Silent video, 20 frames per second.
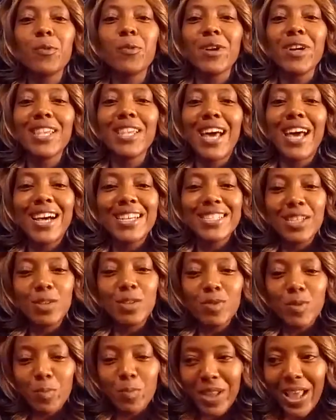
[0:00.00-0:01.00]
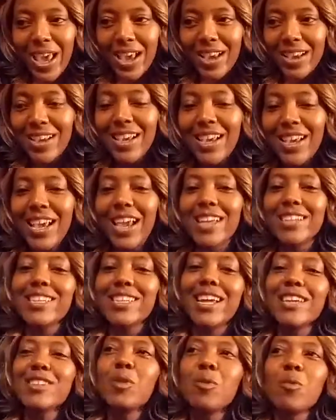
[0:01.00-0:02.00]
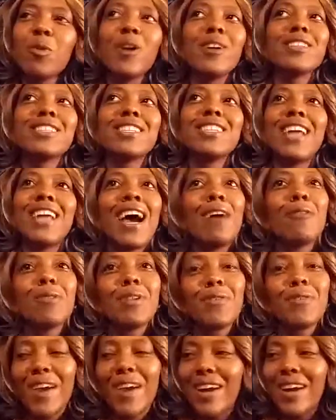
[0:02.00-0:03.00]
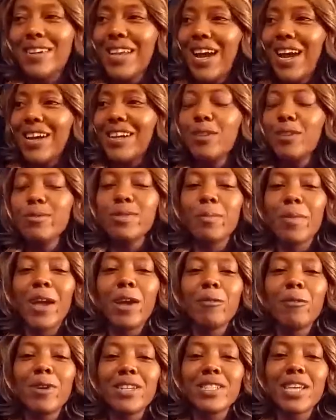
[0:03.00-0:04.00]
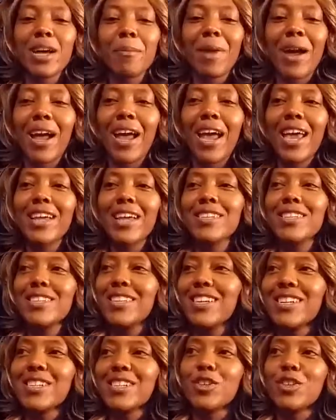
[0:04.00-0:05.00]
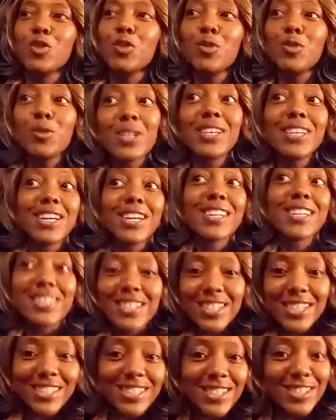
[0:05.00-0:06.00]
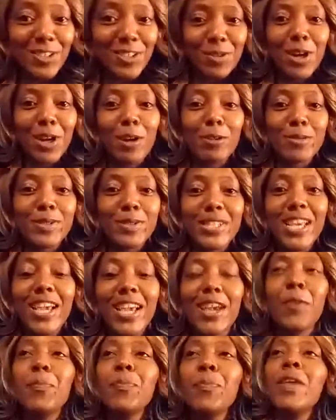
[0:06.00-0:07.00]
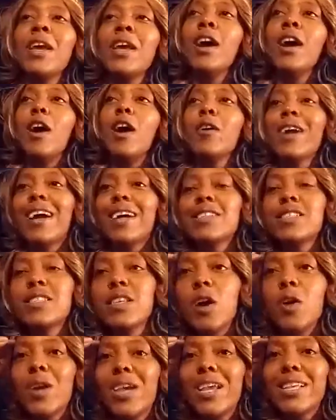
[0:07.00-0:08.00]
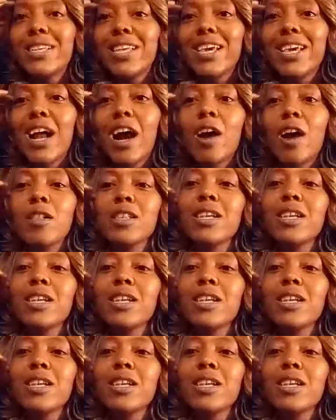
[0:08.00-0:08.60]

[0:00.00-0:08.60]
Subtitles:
realize he was black. And Daniel wanted to die when he found out. He was the main one talking about hang the nigger. You the nigger, you know what I'm saying? Okay, so he did all of